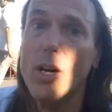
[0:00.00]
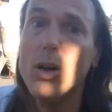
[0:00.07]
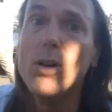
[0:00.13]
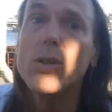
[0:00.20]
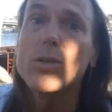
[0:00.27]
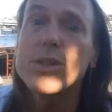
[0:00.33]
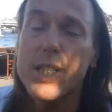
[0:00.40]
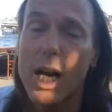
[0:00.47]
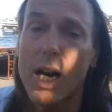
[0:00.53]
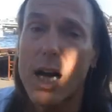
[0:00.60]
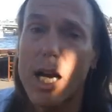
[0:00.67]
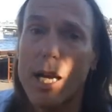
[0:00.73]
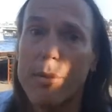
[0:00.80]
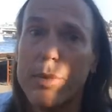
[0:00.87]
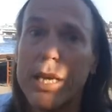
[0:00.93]
own
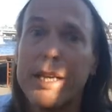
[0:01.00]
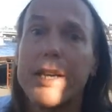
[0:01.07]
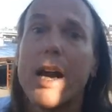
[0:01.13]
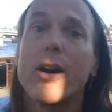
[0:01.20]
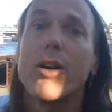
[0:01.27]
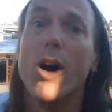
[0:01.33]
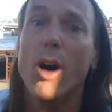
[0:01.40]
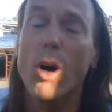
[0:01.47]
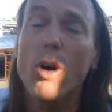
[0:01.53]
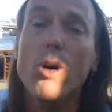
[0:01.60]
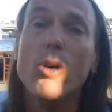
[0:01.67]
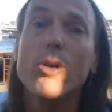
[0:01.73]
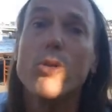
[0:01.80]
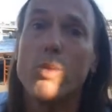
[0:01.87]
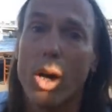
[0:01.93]
time, in our
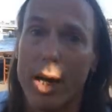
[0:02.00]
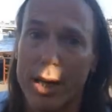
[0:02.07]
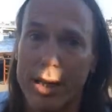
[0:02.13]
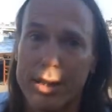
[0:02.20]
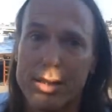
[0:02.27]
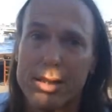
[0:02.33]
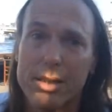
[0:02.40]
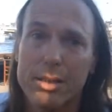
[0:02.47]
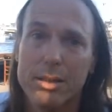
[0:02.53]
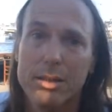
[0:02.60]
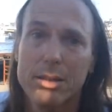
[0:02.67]
own right